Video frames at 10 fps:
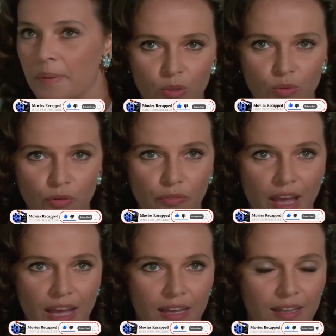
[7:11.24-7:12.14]
Actually, she
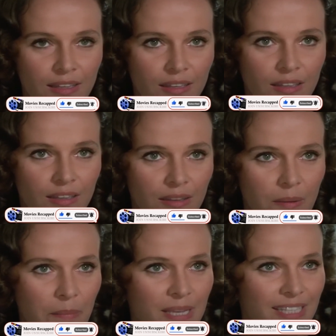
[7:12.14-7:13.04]
wanted to check whether her
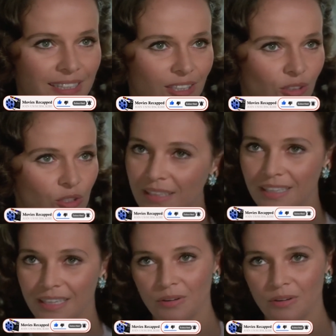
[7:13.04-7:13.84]
voice reaches